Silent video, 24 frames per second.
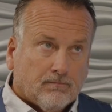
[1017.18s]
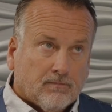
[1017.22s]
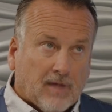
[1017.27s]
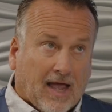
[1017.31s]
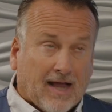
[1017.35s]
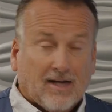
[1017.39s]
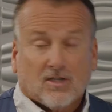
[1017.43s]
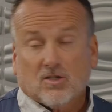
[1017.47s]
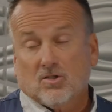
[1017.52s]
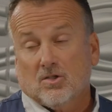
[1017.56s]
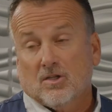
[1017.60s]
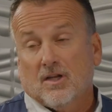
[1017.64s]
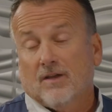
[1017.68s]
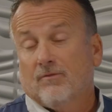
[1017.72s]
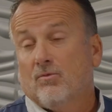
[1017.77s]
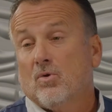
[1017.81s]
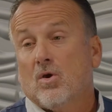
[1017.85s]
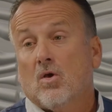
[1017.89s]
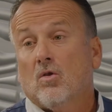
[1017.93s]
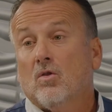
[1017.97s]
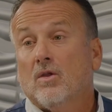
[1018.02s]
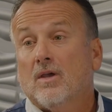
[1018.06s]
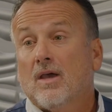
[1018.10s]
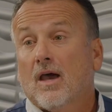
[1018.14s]
Actually, if
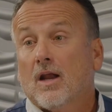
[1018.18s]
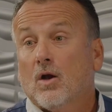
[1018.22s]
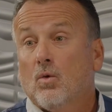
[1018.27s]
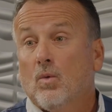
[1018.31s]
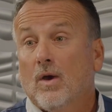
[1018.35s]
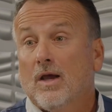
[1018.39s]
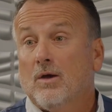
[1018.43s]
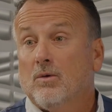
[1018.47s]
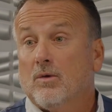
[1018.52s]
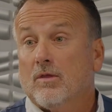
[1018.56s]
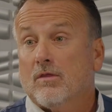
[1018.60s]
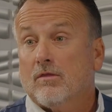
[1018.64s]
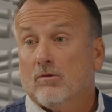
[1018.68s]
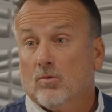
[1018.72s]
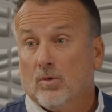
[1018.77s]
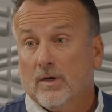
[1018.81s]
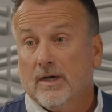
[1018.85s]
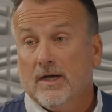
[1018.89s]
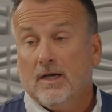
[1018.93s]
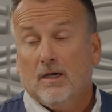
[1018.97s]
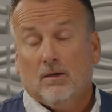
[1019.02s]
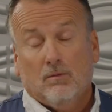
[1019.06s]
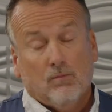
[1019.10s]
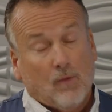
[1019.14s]
we only got away with
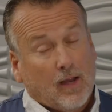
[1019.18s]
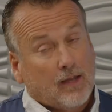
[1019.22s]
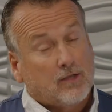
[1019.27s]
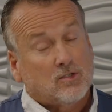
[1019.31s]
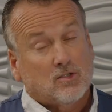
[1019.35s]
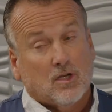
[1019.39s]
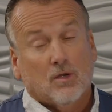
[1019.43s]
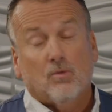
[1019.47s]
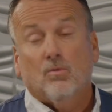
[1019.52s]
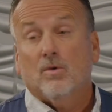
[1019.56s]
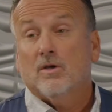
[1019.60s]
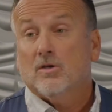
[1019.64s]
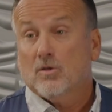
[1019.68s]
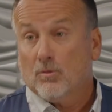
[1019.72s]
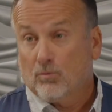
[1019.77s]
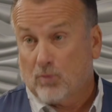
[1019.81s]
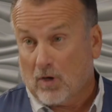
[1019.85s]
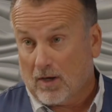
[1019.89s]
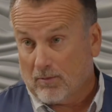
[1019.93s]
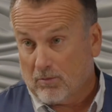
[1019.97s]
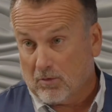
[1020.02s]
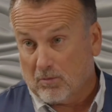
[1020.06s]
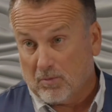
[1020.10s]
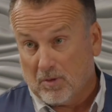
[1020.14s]
3, I think we should
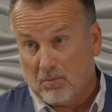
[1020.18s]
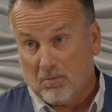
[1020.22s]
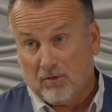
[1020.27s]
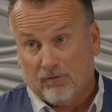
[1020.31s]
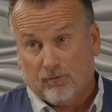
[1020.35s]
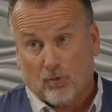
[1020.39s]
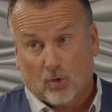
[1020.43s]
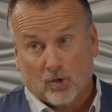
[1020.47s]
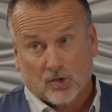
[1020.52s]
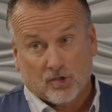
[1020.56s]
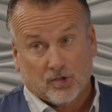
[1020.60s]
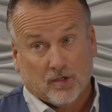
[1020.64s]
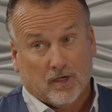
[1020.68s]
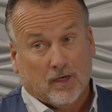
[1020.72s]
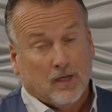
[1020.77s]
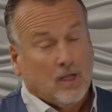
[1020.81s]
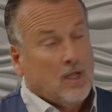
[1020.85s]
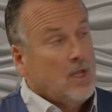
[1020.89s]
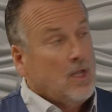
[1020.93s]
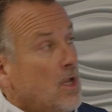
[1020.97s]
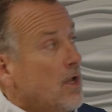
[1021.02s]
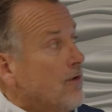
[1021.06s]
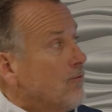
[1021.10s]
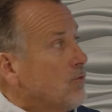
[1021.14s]
probably be fortunate.
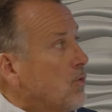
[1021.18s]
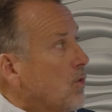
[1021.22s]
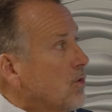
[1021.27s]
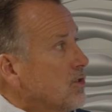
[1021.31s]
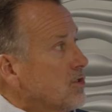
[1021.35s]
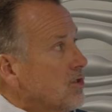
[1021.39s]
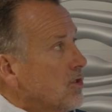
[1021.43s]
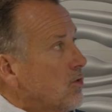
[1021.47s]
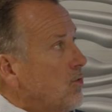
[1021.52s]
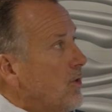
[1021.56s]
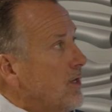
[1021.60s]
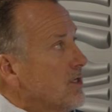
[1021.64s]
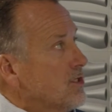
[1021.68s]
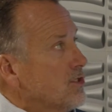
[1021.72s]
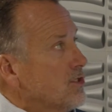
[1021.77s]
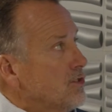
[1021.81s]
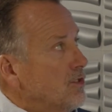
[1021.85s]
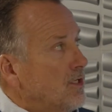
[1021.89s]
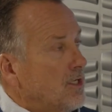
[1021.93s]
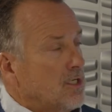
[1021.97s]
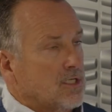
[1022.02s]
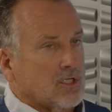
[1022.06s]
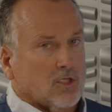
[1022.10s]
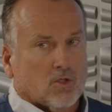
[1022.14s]
Of course, the question
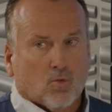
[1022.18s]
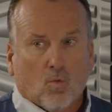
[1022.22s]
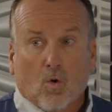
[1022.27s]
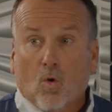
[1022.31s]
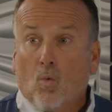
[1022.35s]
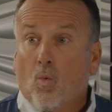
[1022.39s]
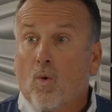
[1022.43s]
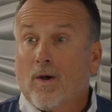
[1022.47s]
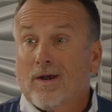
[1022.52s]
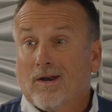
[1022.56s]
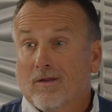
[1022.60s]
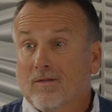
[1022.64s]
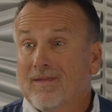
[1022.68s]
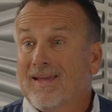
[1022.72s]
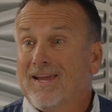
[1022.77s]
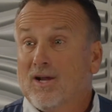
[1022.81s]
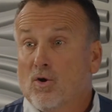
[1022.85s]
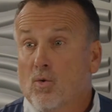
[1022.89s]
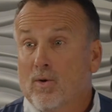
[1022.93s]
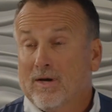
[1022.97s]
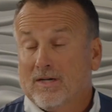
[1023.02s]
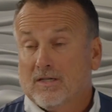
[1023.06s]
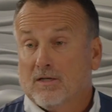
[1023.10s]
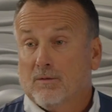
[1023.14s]
is well, what are they
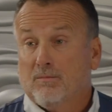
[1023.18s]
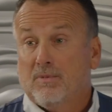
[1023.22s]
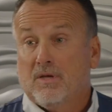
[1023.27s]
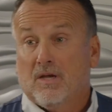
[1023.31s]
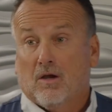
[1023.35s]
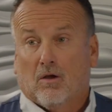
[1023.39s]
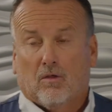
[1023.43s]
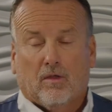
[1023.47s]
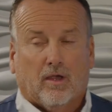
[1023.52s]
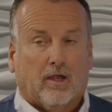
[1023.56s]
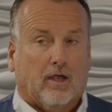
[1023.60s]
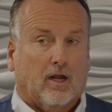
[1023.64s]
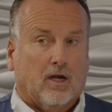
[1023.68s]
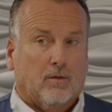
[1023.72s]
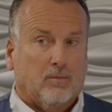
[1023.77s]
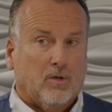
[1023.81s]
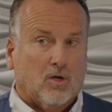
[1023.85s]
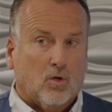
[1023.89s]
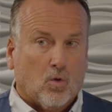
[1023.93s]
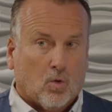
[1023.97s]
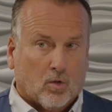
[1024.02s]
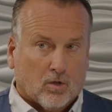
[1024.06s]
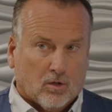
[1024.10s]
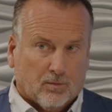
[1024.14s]
going to be? Are they going to be
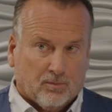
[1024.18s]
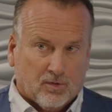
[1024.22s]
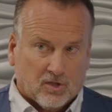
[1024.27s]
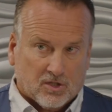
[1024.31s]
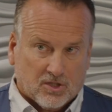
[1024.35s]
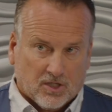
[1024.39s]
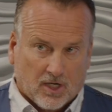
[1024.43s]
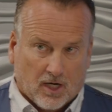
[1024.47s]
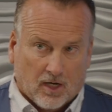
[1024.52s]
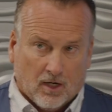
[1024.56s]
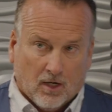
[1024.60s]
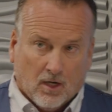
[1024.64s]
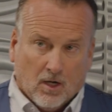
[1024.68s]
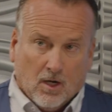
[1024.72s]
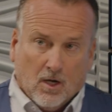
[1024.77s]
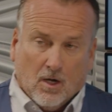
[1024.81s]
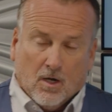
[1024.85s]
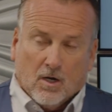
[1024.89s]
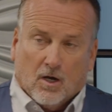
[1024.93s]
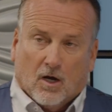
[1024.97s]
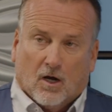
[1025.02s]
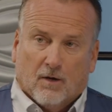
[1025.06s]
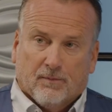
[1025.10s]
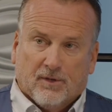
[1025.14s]
0.25%
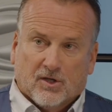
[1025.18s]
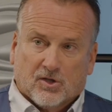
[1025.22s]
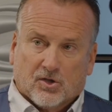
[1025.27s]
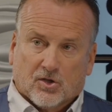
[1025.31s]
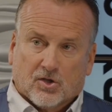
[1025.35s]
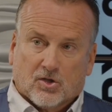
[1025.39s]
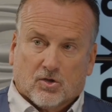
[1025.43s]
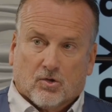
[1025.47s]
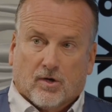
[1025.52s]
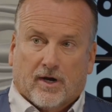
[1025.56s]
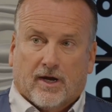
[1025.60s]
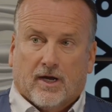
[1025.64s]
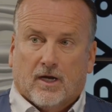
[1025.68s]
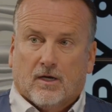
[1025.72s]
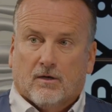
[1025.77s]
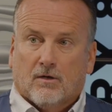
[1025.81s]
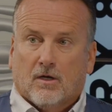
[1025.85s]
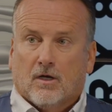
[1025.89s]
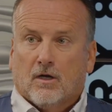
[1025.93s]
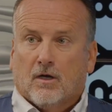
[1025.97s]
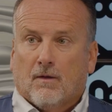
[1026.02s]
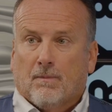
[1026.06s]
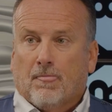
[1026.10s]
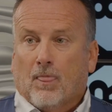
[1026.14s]
interest rate,
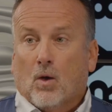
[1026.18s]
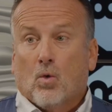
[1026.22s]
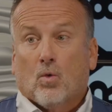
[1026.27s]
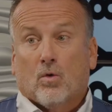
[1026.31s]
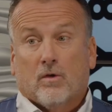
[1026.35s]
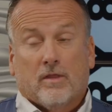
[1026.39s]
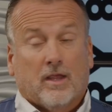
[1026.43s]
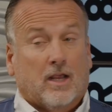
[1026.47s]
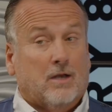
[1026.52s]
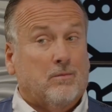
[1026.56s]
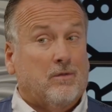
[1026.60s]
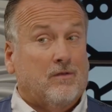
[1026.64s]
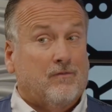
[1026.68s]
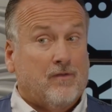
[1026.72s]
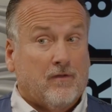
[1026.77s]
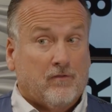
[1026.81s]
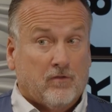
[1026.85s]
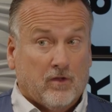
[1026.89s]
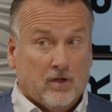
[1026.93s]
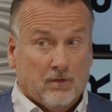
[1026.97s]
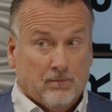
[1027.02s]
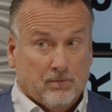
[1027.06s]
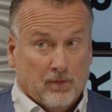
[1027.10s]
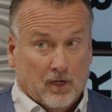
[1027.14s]
or are they going to be
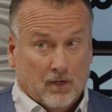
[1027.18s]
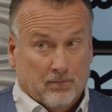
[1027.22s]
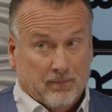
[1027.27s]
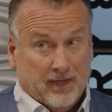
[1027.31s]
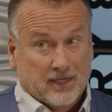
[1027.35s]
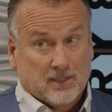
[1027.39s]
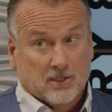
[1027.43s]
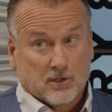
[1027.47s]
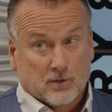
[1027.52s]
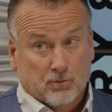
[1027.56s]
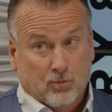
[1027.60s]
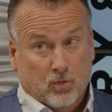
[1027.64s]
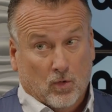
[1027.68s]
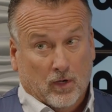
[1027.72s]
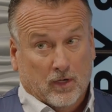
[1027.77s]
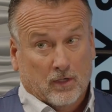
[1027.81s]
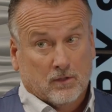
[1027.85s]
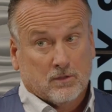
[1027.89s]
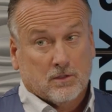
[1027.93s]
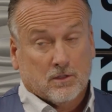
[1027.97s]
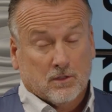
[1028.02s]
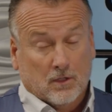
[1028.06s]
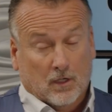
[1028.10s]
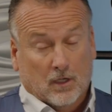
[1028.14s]
50 basis
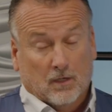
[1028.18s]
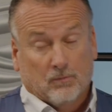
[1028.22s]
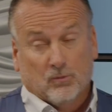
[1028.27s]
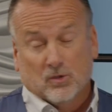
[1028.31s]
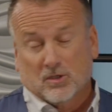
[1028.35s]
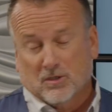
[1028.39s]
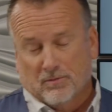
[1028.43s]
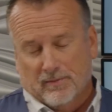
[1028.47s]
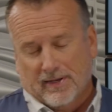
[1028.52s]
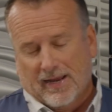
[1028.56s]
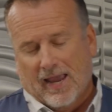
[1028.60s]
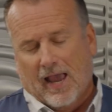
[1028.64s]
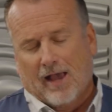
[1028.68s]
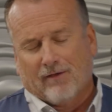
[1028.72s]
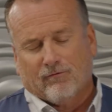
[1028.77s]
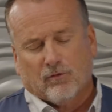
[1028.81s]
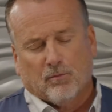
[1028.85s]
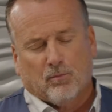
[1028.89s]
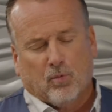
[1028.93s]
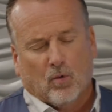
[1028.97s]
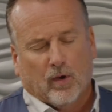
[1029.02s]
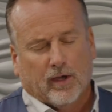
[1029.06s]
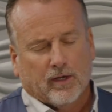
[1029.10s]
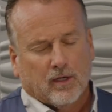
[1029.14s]
points, which would be a half a
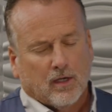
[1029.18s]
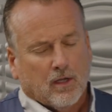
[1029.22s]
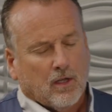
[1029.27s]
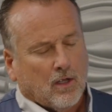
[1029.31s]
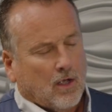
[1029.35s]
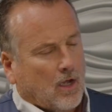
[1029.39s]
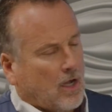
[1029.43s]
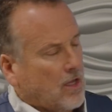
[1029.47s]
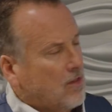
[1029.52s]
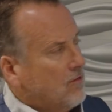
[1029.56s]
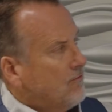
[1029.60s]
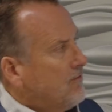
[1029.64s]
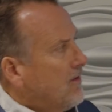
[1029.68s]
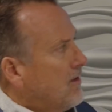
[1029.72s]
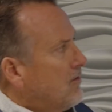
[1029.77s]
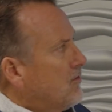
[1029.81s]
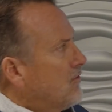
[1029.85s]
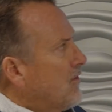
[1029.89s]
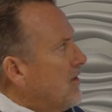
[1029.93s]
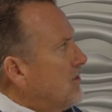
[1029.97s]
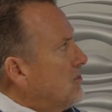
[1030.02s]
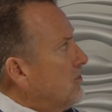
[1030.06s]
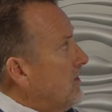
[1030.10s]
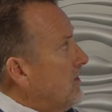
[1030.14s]
point on the Fed's funds